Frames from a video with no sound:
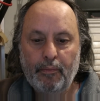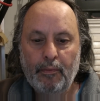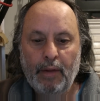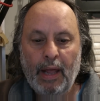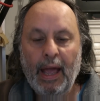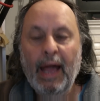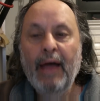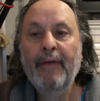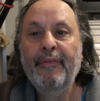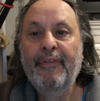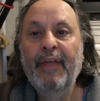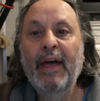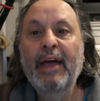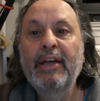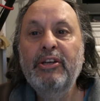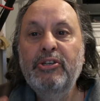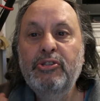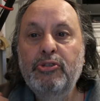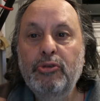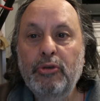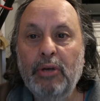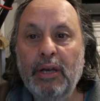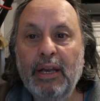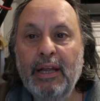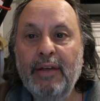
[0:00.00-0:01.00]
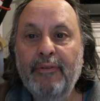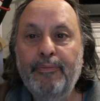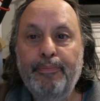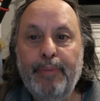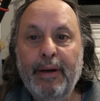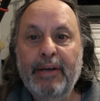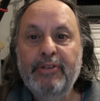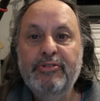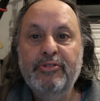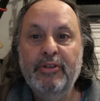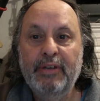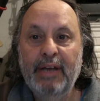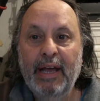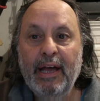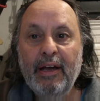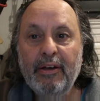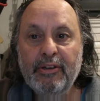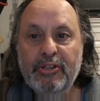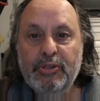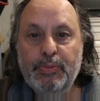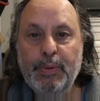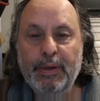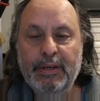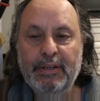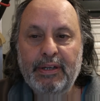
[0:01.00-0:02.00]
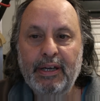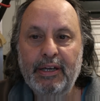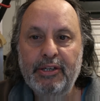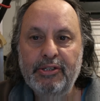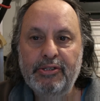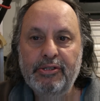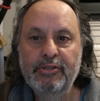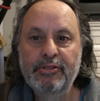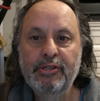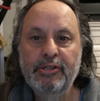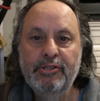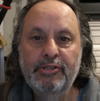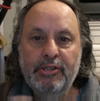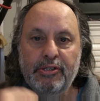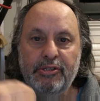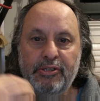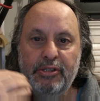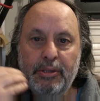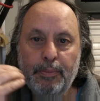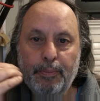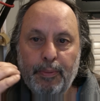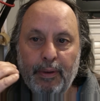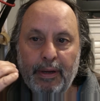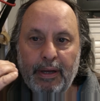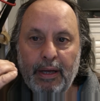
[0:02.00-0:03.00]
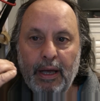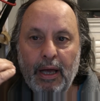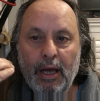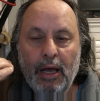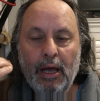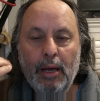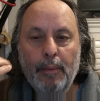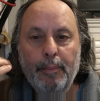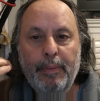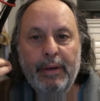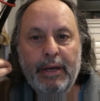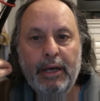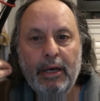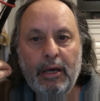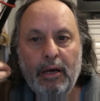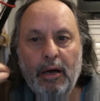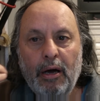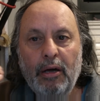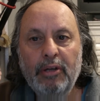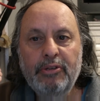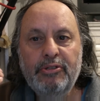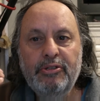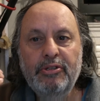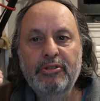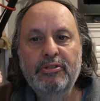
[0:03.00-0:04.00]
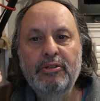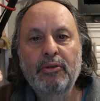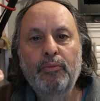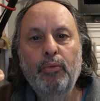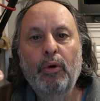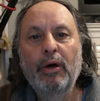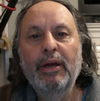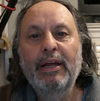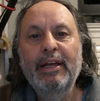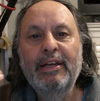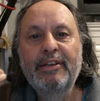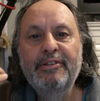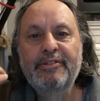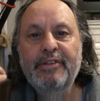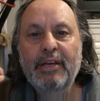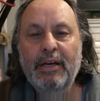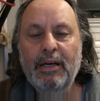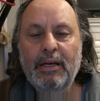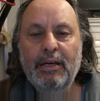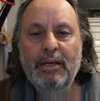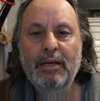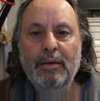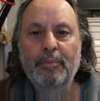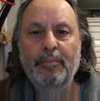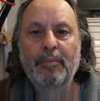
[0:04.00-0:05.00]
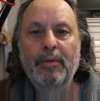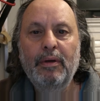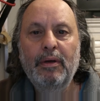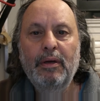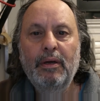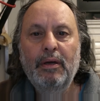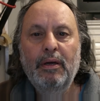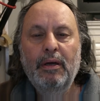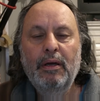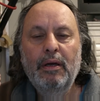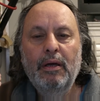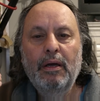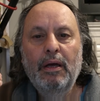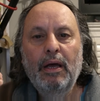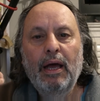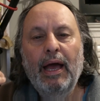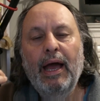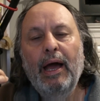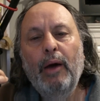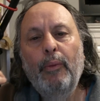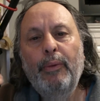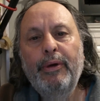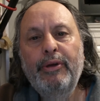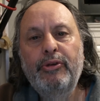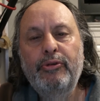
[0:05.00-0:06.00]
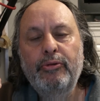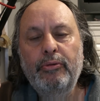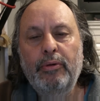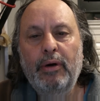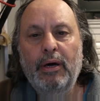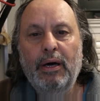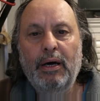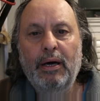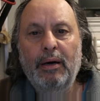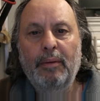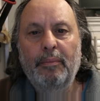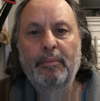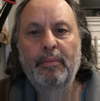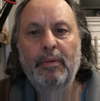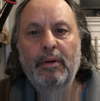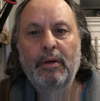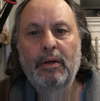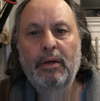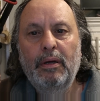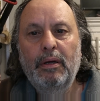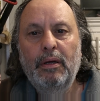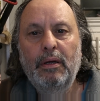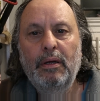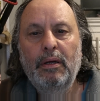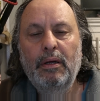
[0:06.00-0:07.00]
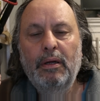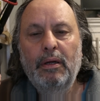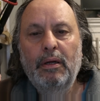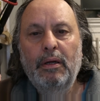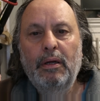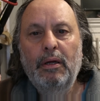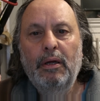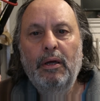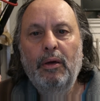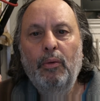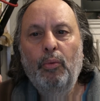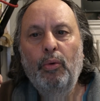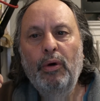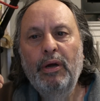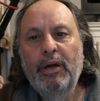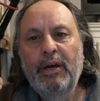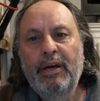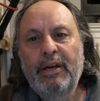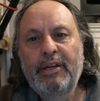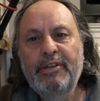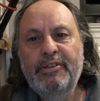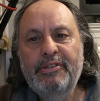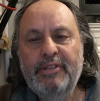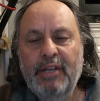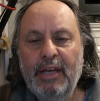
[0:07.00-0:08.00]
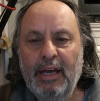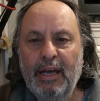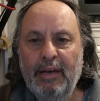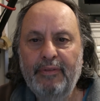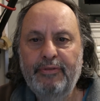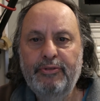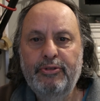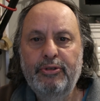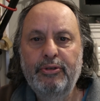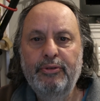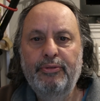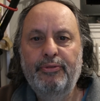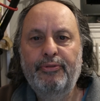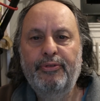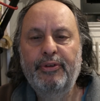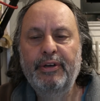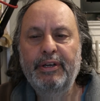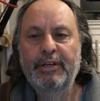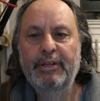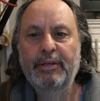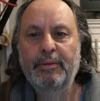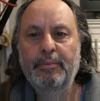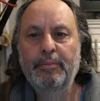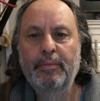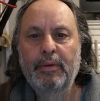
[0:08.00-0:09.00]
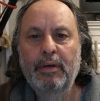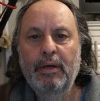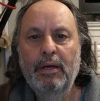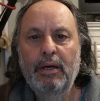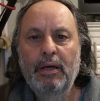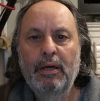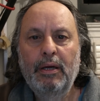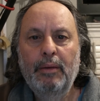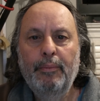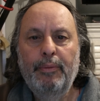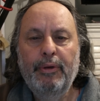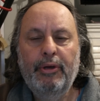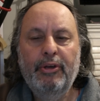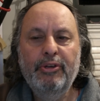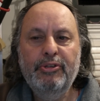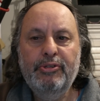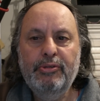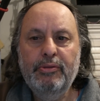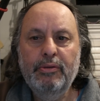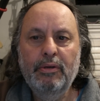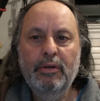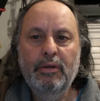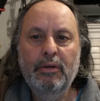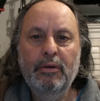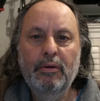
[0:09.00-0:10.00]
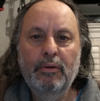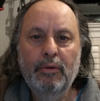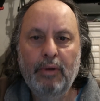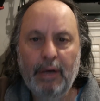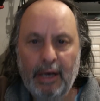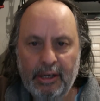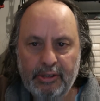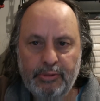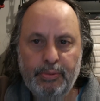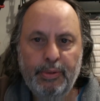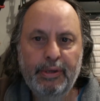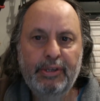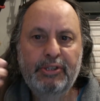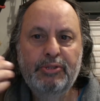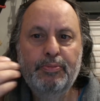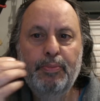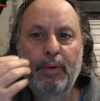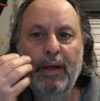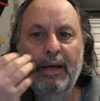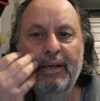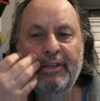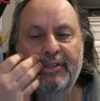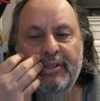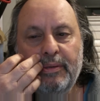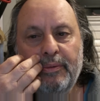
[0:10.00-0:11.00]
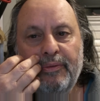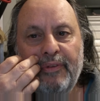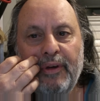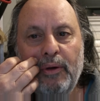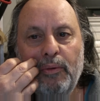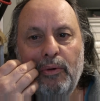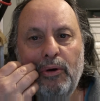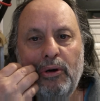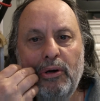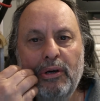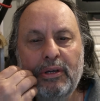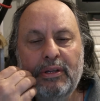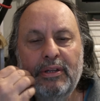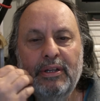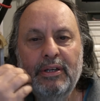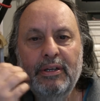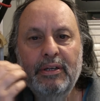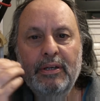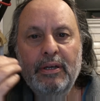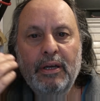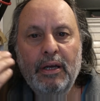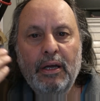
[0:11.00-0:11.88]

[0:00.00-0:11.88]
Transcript: how they should live based on our expectations. It's just simply being conscious of what is harm, how we do harm, what it is to have true freedom. Because, as we explain in some of our work, that